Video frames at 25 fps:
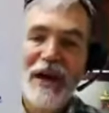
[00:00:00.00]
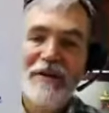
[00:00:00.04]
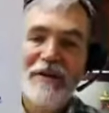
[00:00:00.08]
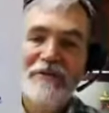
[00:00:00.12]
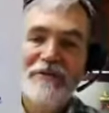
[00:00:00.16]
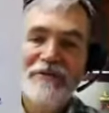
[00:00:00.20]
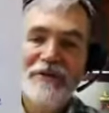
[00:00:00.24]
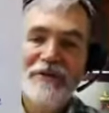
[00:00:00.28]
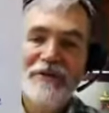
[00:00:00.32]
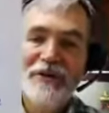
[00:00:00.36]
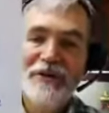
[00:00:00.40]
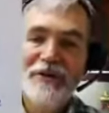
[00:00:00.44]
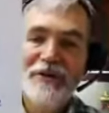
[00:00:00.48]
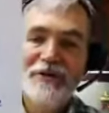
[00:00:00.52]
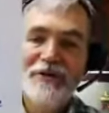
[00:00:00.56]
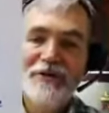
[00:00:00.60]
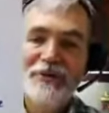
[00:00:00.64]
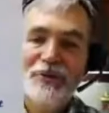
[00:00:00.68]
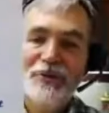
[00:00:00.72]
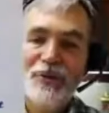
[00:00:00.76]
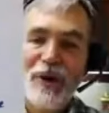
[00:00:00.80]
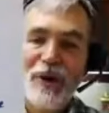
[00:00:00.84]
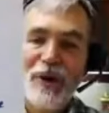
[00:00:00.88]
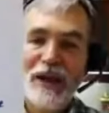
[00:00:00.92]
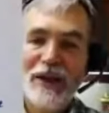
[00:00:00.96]

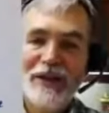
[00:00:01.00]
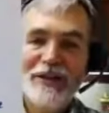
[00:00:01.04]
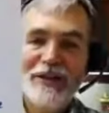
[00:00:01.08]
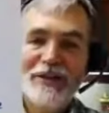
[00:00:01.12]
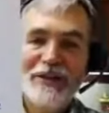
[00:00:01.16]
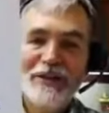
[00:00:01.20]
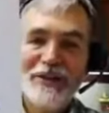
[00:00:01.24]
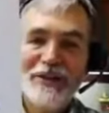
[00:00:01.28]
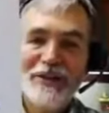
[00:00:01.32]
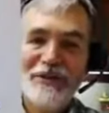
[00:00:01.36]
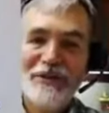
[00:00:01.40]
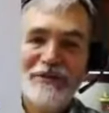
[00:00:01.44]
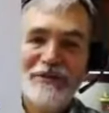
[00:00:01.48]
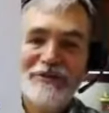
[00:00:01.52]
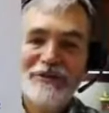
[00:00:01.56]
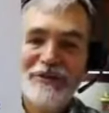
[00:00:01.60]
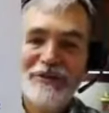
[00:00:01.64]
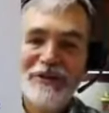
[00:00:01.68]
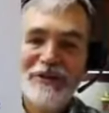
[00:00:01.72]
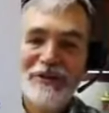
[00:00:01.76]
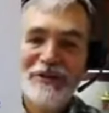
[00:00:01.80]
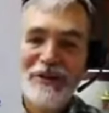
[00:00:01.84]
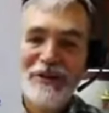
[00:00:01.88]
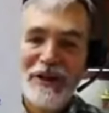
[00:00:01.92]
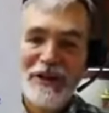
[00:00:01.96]
foods relative
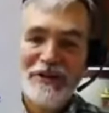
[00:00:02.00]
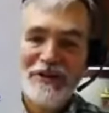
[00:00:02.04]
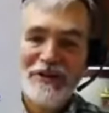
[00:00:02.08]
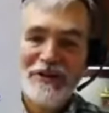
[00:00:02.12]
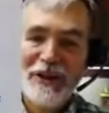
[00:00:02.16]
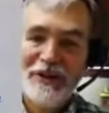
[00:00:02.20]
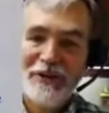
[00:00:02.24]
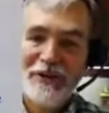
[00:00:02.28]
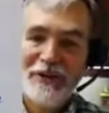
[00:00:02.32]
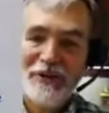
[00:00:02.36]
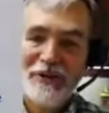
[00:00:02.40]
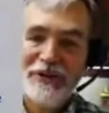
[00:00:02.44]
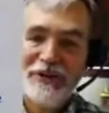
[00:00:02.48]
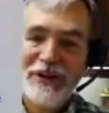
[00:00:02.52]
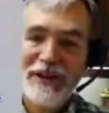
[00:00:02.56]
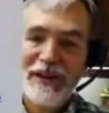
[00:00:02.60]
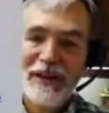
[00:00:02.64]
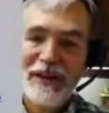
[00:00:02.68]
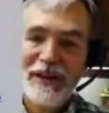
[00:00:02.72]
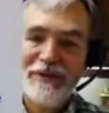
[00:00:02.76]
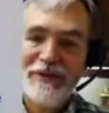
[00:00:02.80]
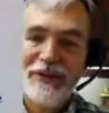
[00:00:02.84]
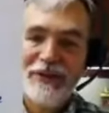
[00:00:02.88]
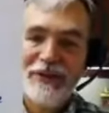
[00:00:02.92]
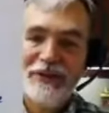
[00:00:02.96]
to each other to
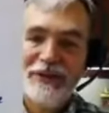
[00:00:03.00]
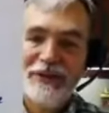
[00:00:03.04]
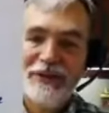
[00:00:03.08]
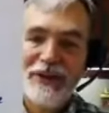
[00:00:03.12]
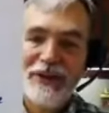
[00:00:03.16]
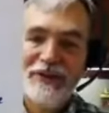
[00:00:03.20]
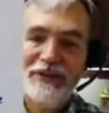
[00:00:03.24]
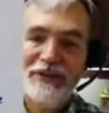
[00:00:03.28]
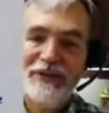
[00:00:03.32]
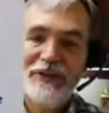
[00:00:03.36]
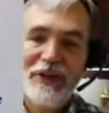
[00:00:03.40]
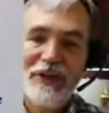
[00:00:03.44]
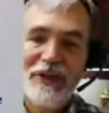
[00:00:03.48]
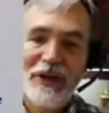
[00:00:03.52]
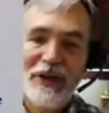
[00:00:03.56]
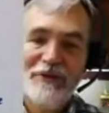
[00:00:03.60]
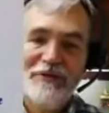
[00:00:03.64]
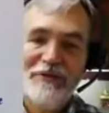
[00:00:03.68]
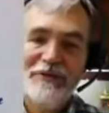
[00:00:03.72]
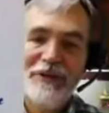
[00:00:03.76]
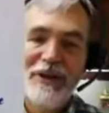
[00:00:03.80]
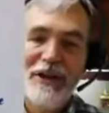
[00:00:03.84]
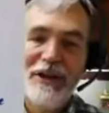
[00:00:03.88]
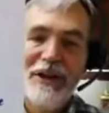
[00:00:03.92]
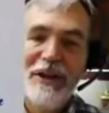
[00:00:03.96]
give you a sense
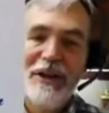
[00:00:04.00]
of